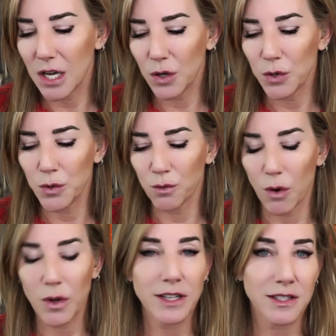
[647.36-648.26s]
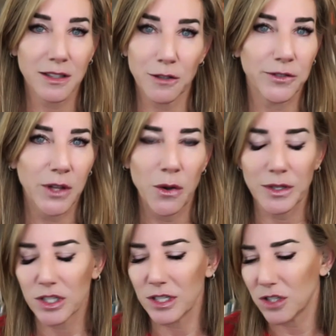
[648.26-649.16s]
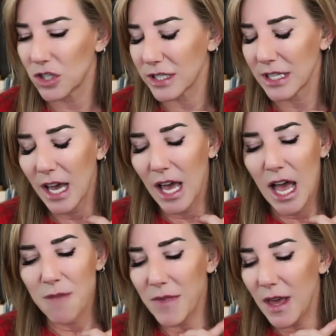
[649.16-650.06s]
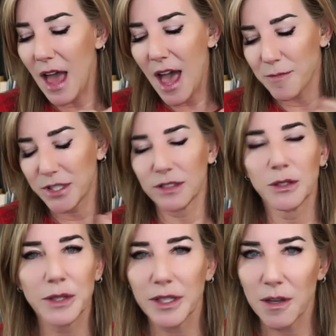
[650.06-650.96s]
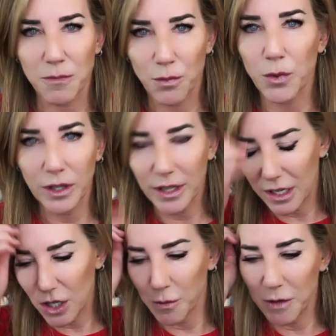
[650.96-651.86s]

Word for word: who wrote Hustle and Float. And she's just absolutely a brilliant human